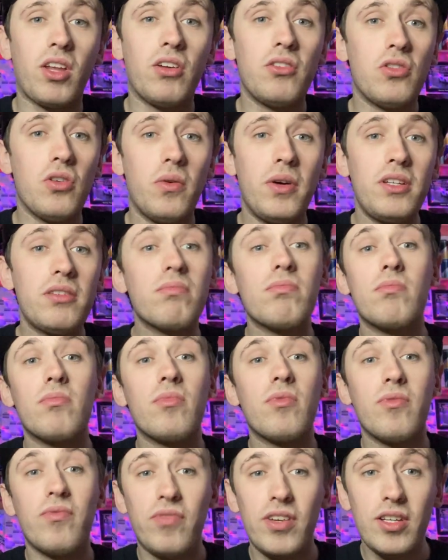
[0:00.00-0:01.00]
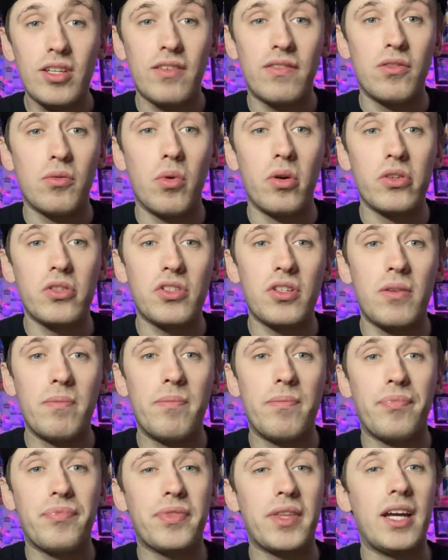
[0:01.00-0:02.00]
as always, thank you for
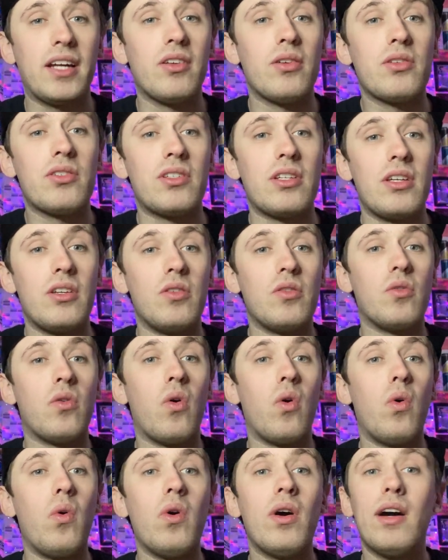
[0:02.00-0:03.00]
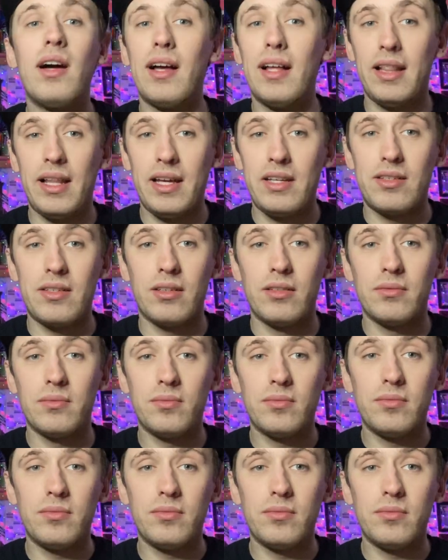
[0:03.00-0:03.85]
watching and I'll see you all later.